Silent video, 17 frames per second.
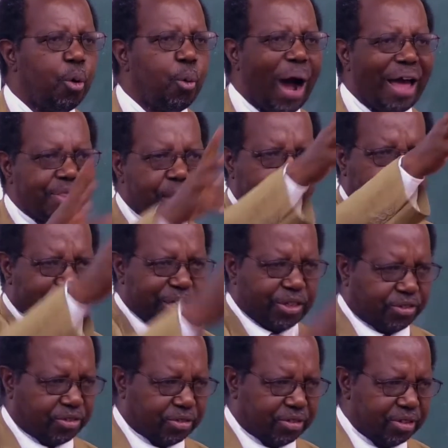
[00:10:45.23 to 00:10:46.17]
were the
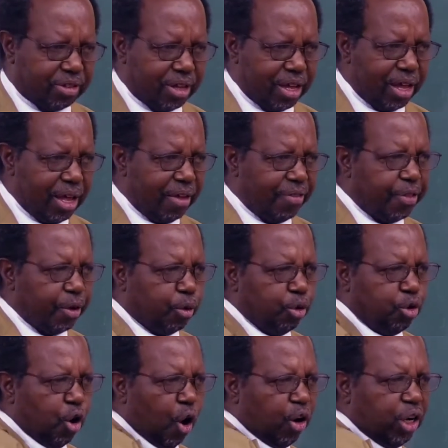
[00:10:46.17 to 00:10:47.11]
priests. They
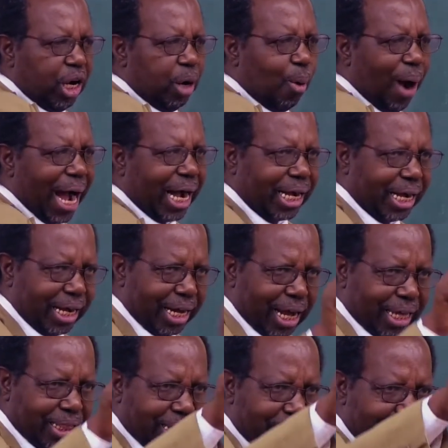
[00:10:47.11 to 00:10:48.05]
could only work at